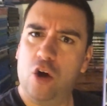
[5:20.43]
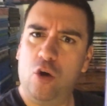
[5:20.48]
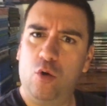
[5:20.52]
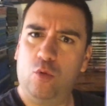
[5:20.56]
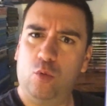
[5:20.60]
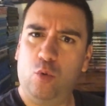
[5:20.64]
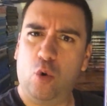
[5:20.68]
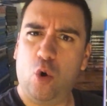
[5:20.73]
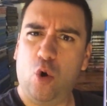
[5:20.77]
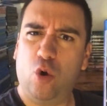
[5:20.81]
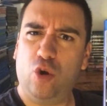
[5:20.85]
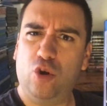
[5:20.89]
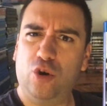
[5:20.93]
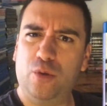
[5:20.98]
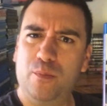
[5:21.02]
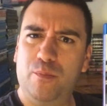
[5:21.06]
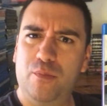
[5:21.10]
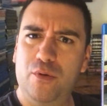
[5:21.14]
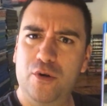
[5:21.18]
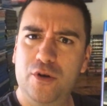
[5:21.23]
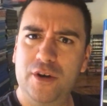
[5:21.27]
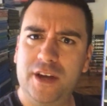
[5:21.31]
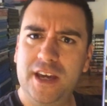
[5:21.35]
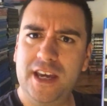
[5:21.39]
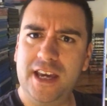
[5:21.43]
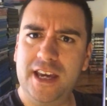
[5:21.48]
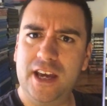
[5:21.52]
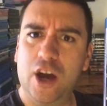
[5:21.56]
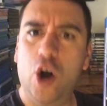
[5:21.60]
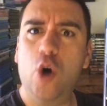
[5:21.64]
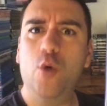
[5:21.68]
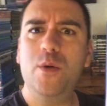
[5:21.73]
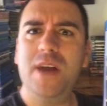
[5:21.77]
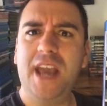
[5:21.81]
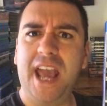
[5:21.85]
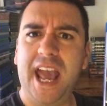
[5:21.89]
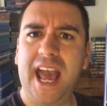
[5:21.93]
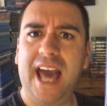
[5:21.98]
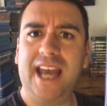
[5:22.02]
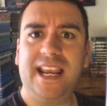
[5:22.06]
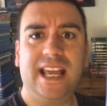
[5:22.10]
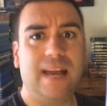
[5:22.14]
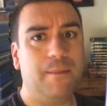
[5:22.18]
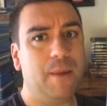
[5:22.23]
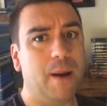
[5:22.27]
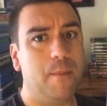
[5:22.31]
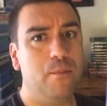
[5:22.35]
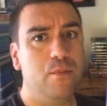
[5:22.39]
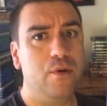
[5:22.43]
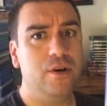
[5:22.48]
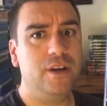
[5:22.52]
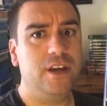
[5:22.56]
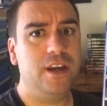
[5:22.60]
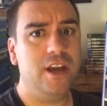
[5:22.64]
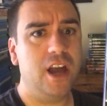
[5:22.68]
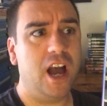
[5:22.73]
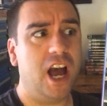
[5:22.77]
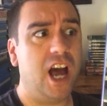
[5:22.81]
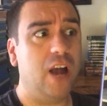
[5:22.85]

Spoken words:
Roller Boogie. Oh yeah, I had to get my boogie